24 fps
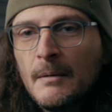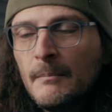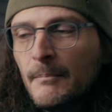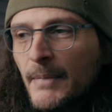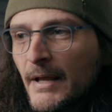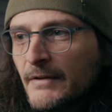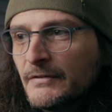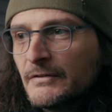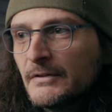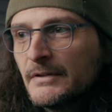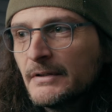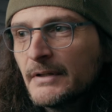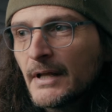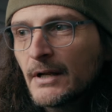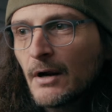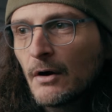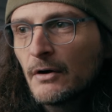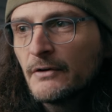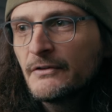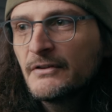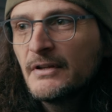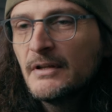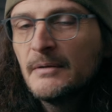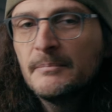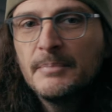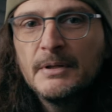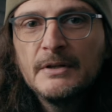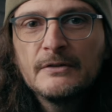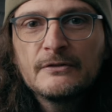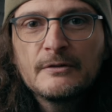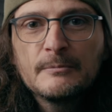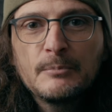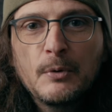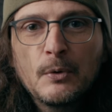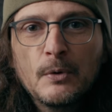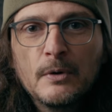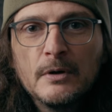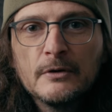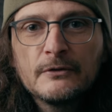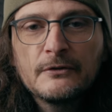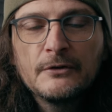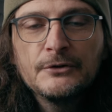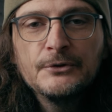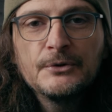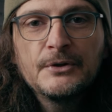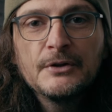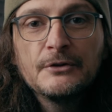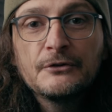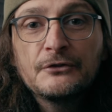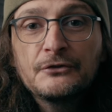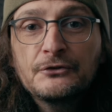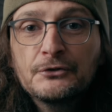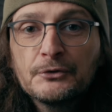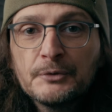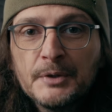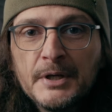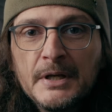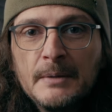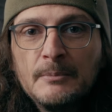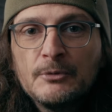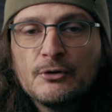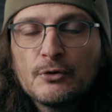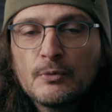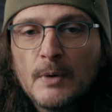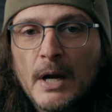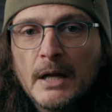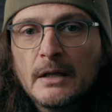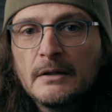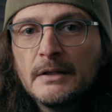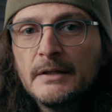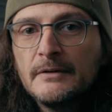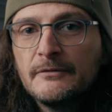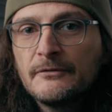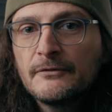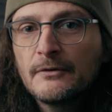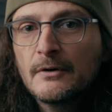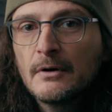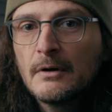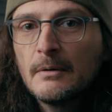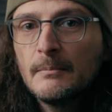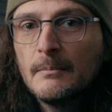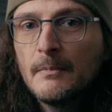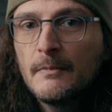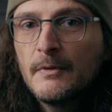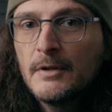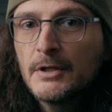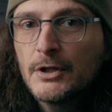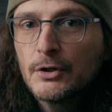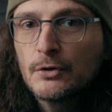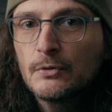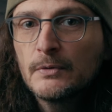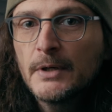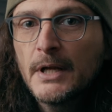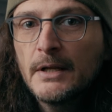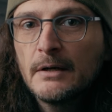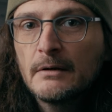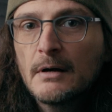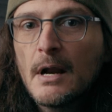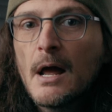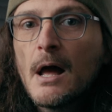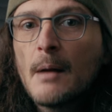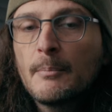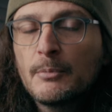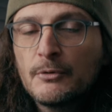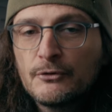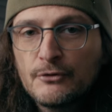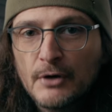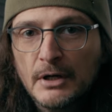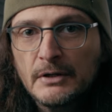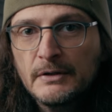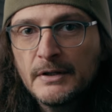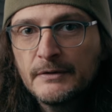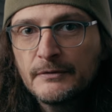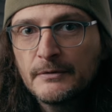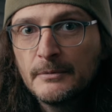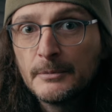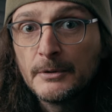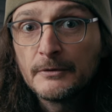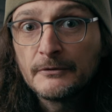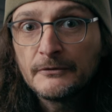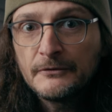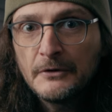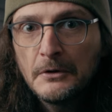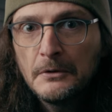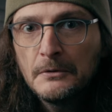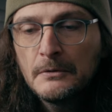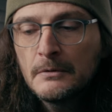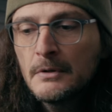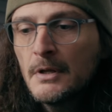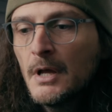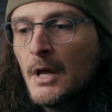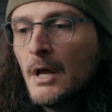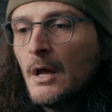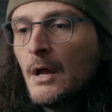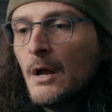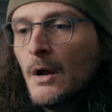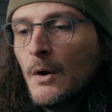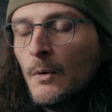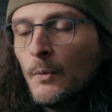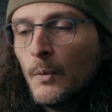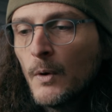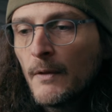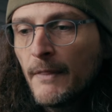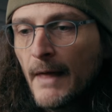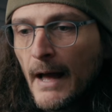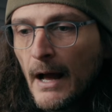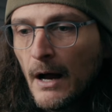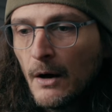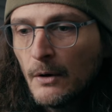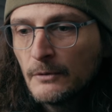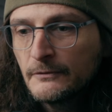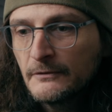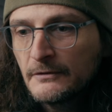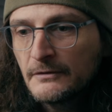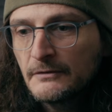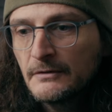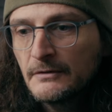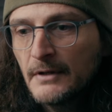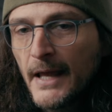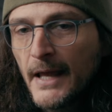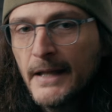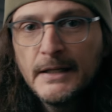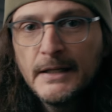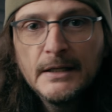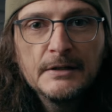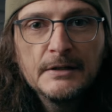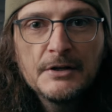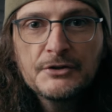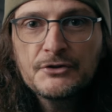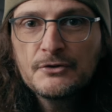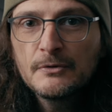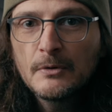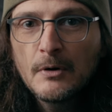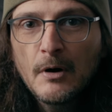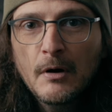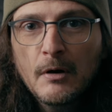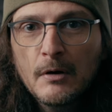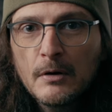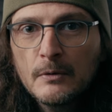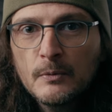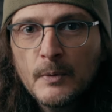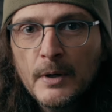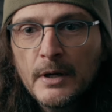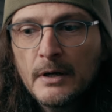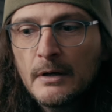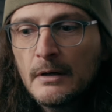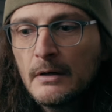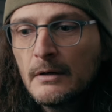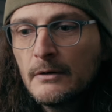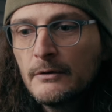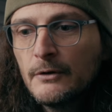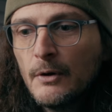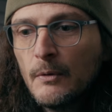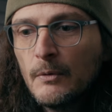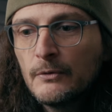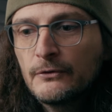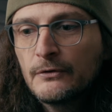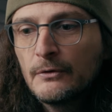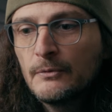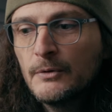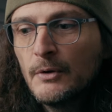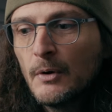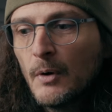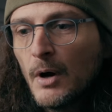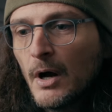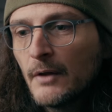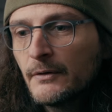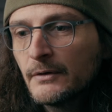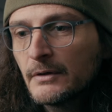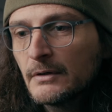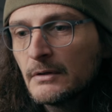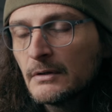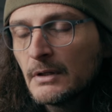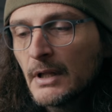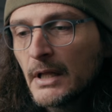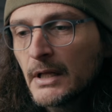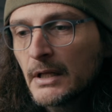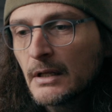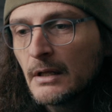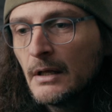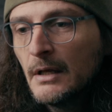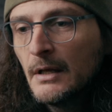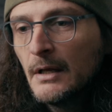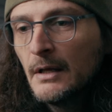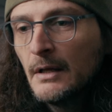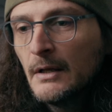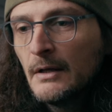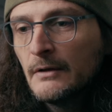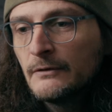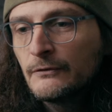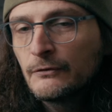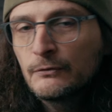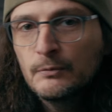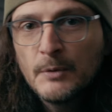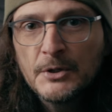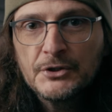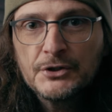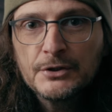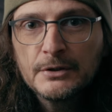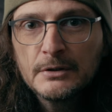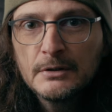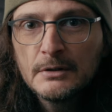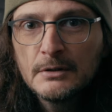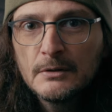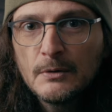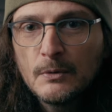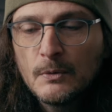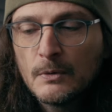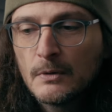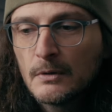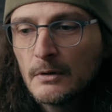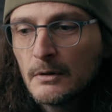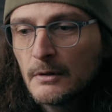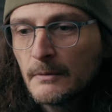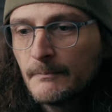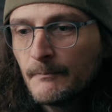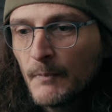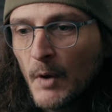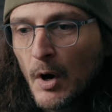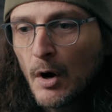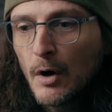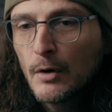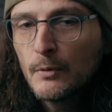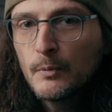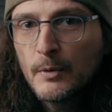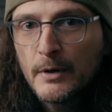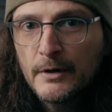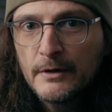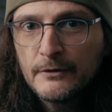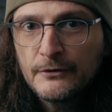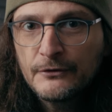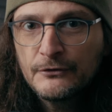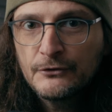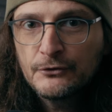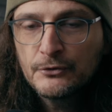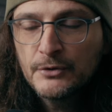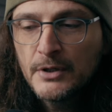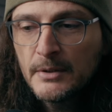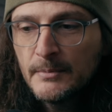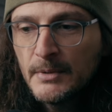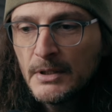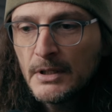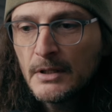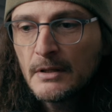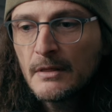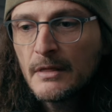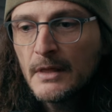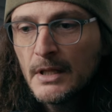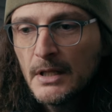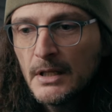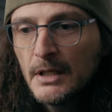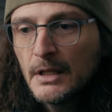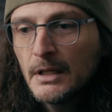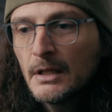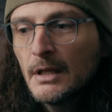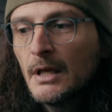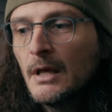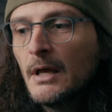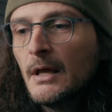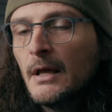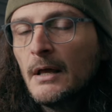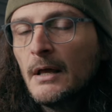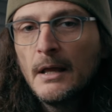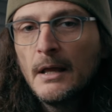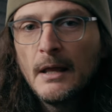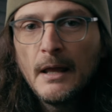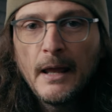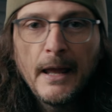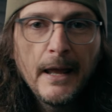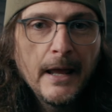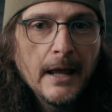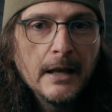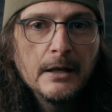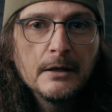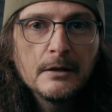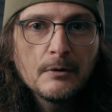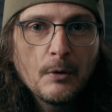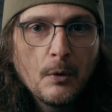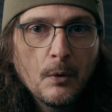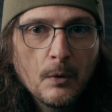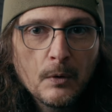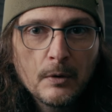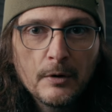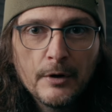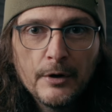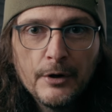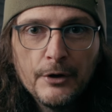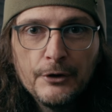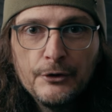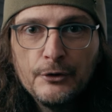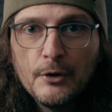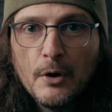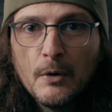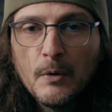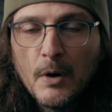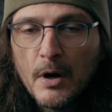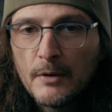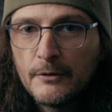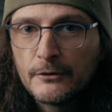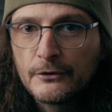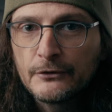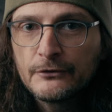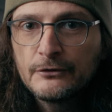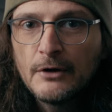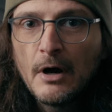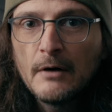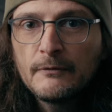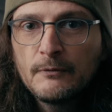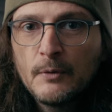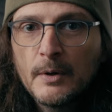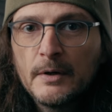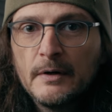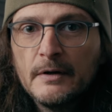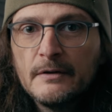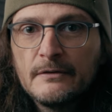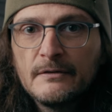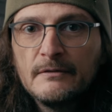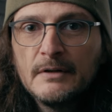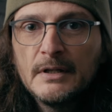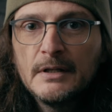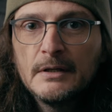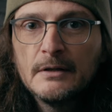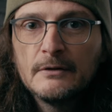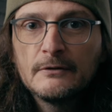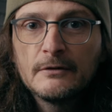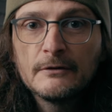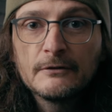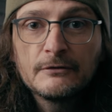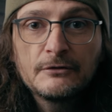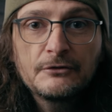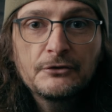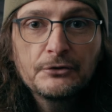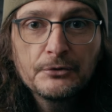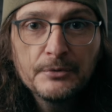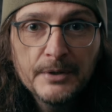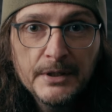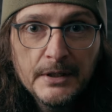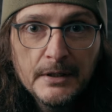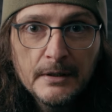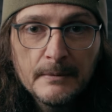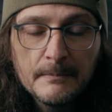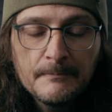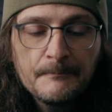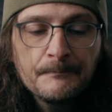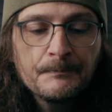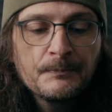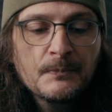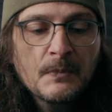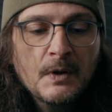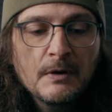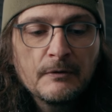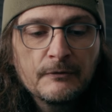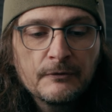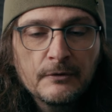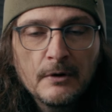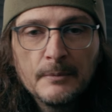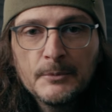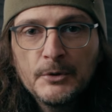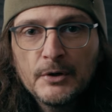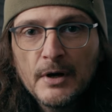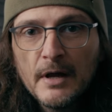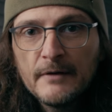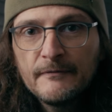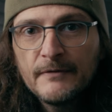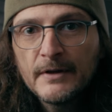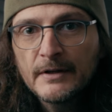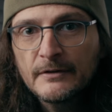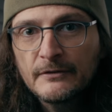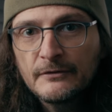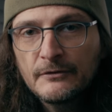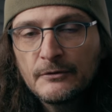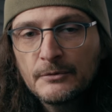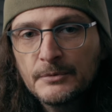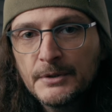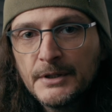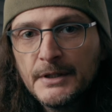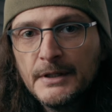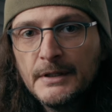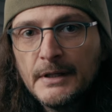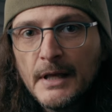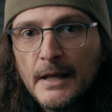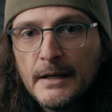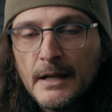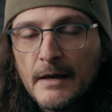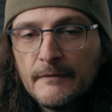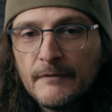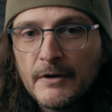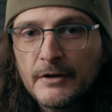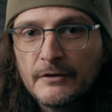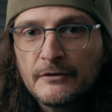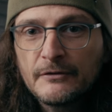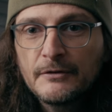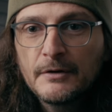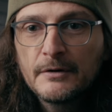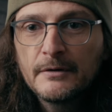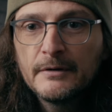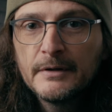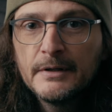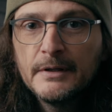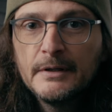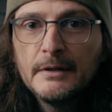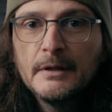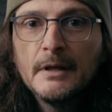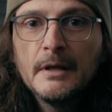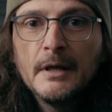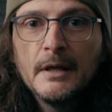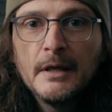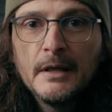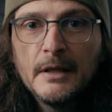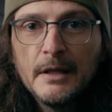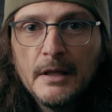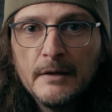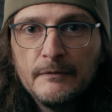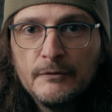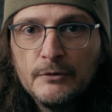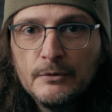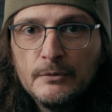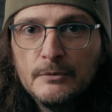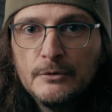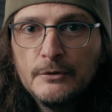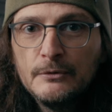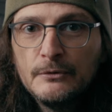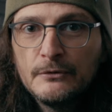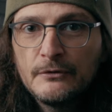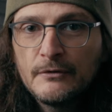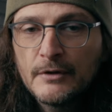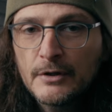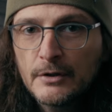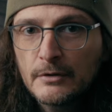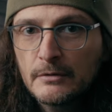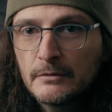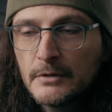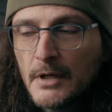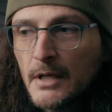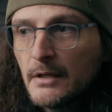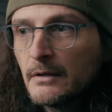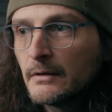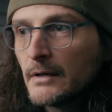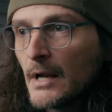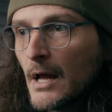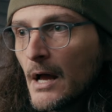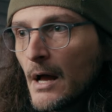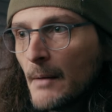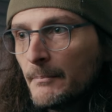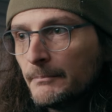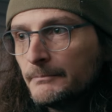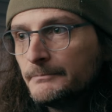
basically like RTMP support, so you can stream directly from the creator app, directly from your phone without any additional hardware, so no other like switcher or hardware streaming thing, and or no other software is needed to stream from your FX3 and FX30 if you use the creator app.